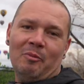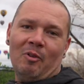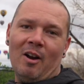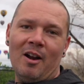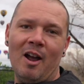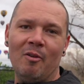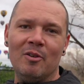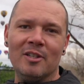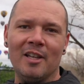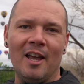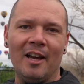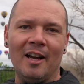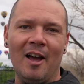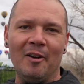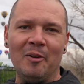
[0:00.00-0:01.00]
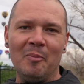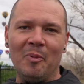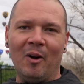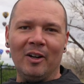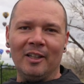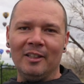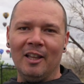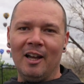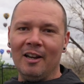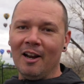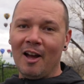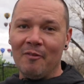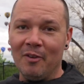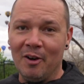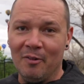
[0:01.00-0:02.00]
But right now we're just hanging out in a parking lot,
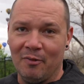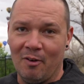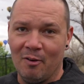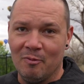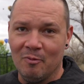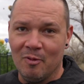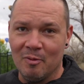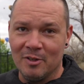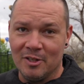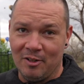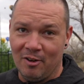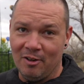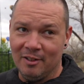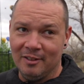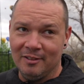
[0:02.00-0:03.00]
not very far from where we started.